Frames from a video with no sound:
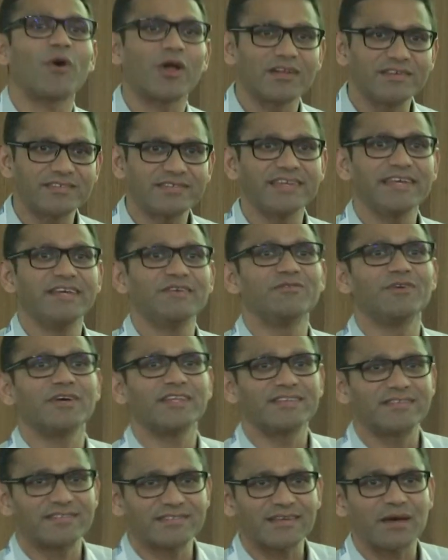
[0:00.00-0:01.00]
policy
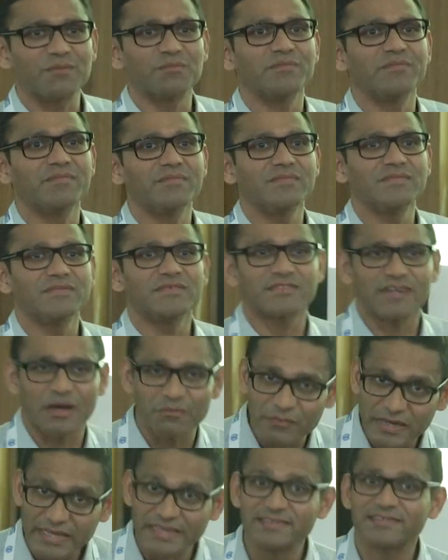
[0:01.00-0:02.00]
with some
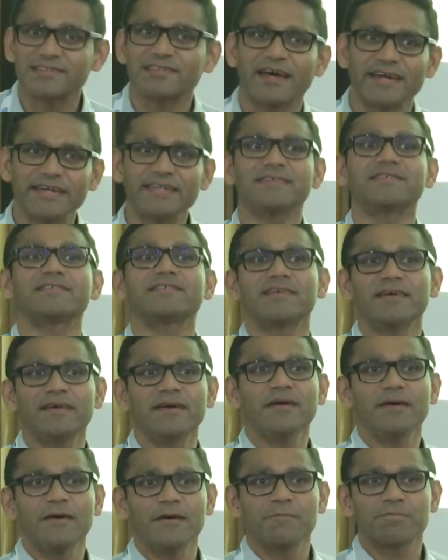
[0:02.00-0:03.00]
insights
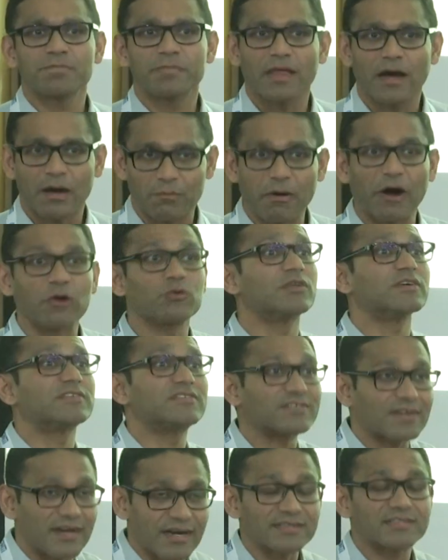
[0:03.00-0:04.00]
about the
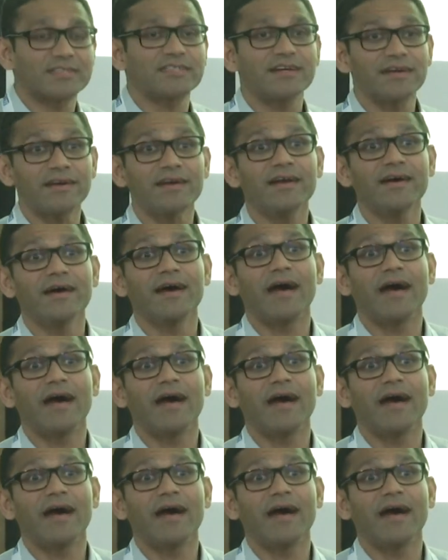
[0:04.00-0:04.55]
structure,